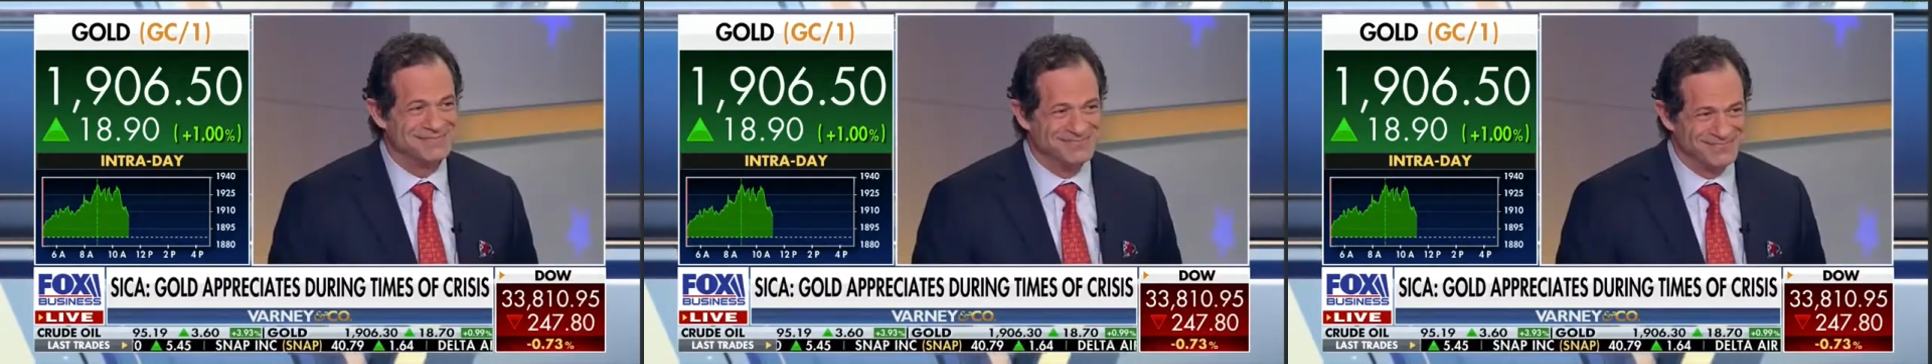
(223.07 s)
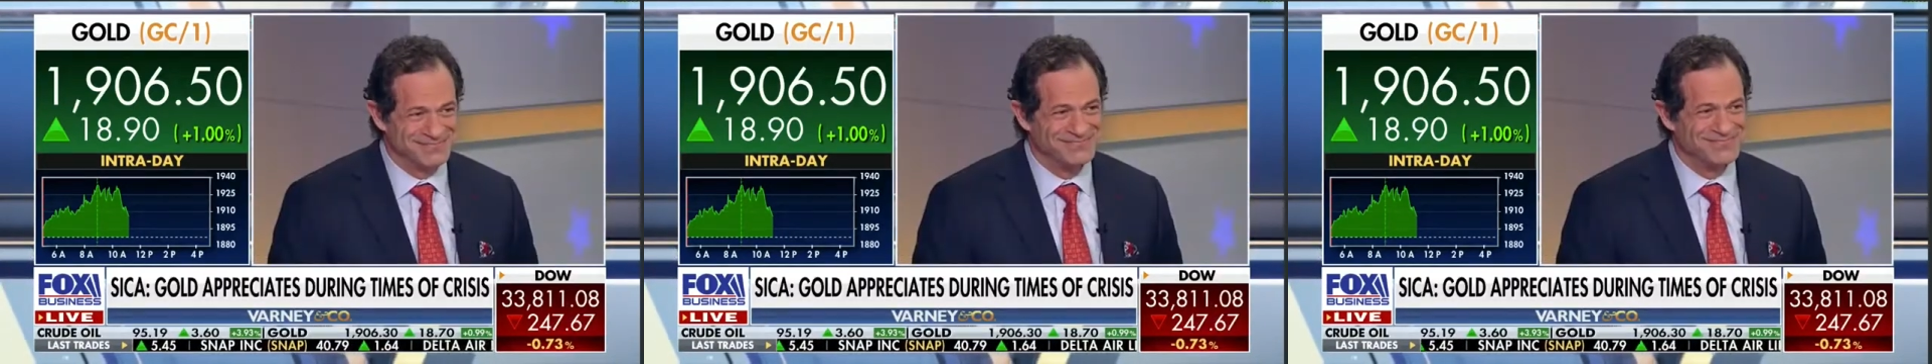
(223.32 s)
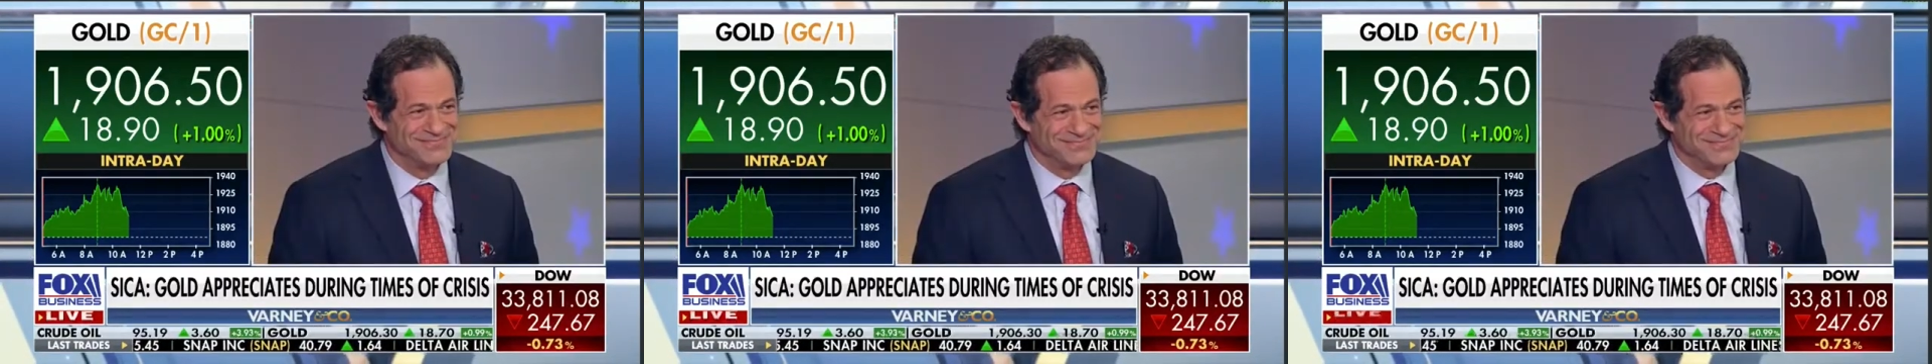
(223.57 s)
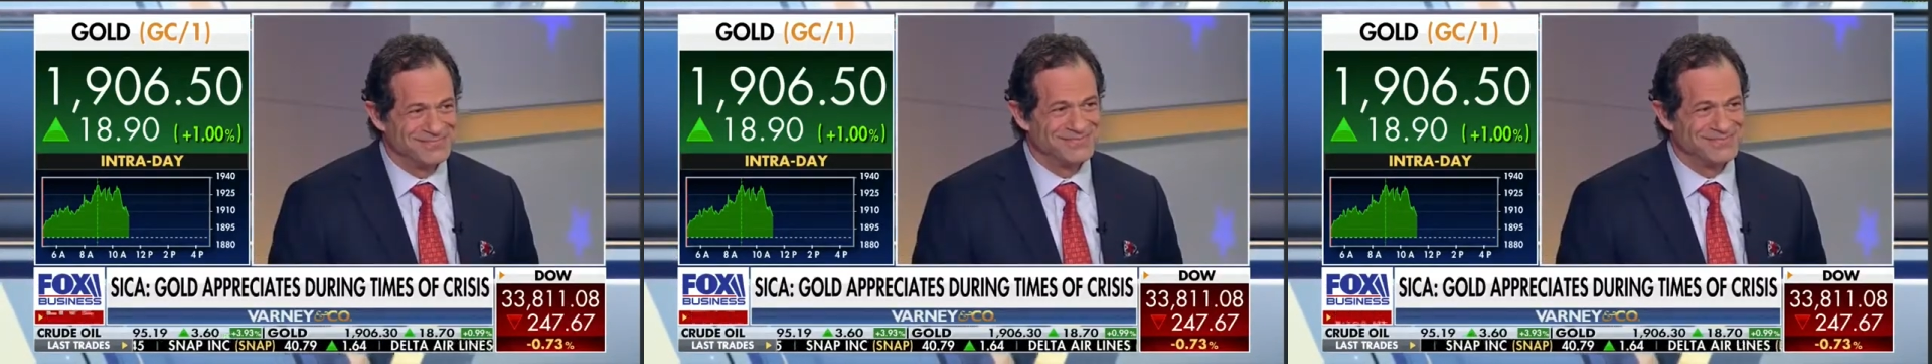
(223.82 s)
Jeff Sica,
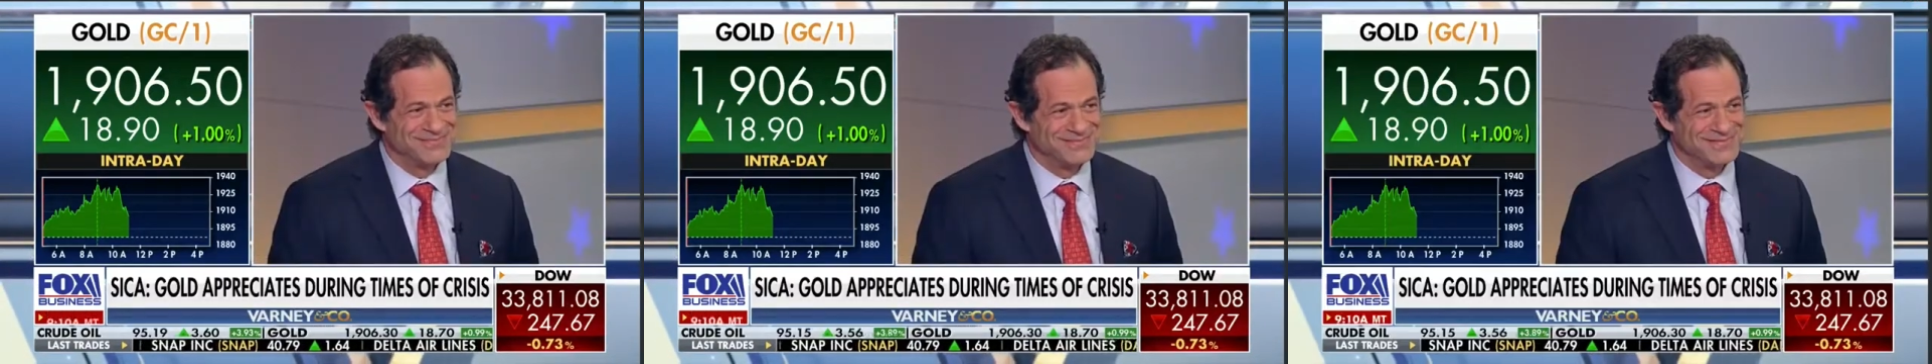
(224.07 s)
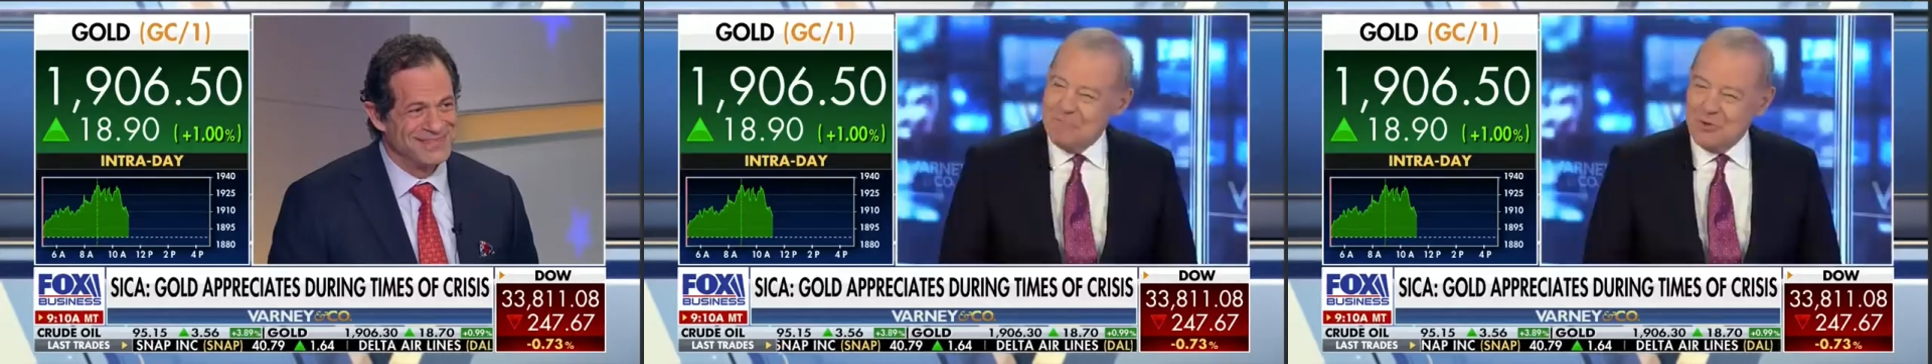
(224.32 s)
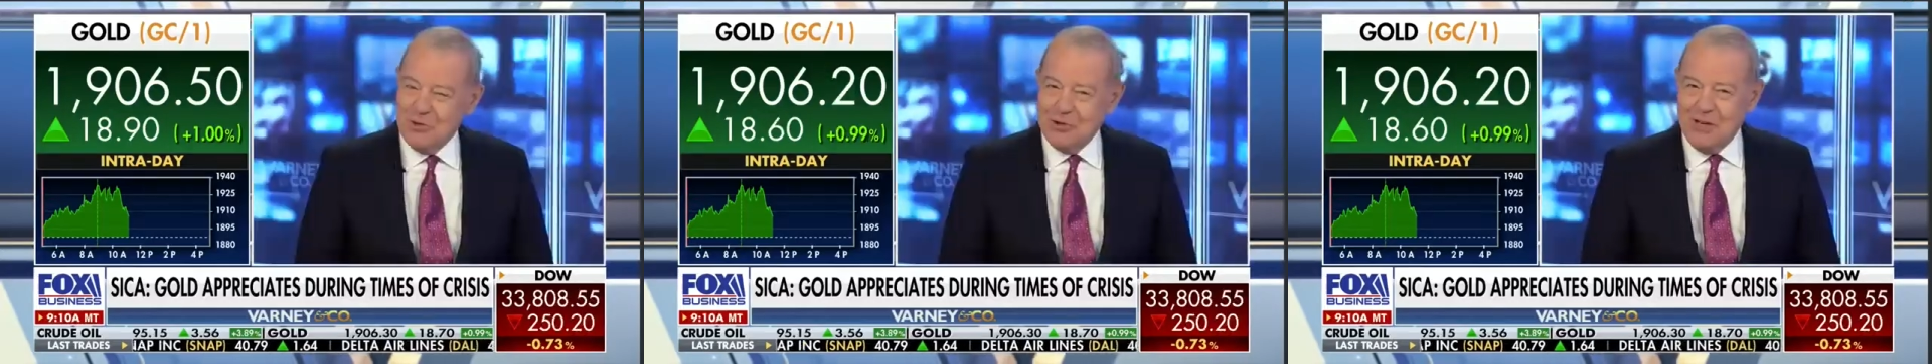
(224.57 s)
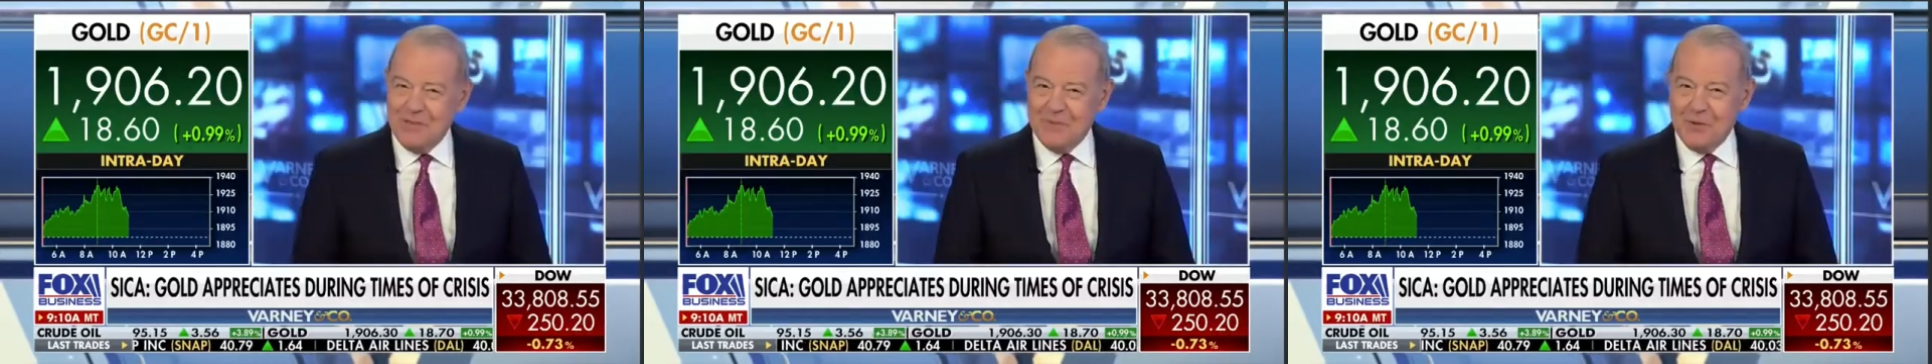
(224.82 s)
thanks for being here.
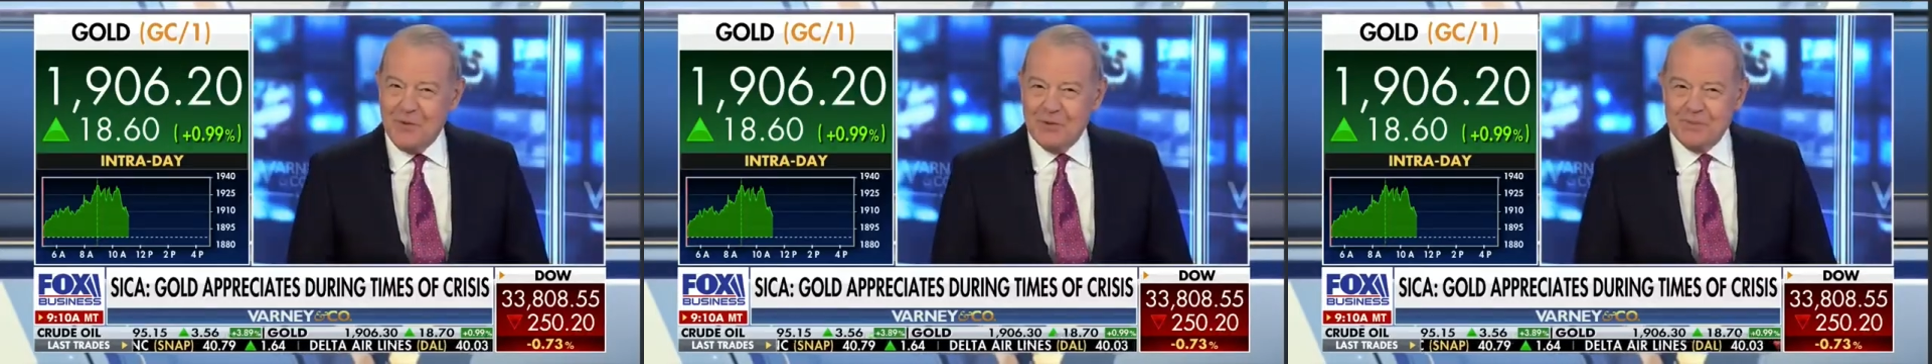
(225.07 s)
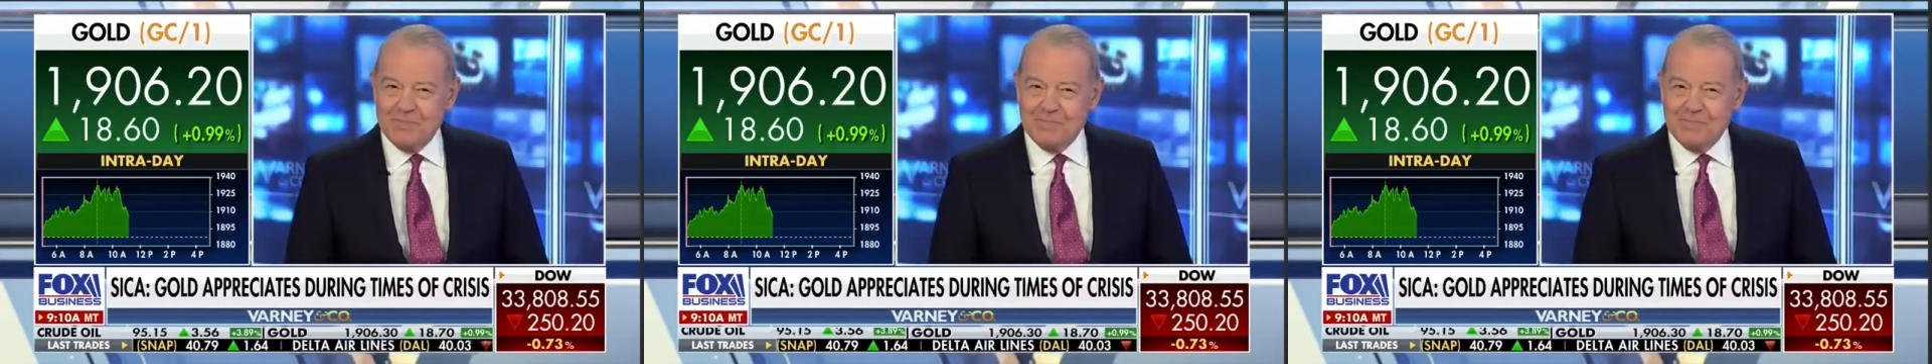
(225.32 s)
Appreciate it very much.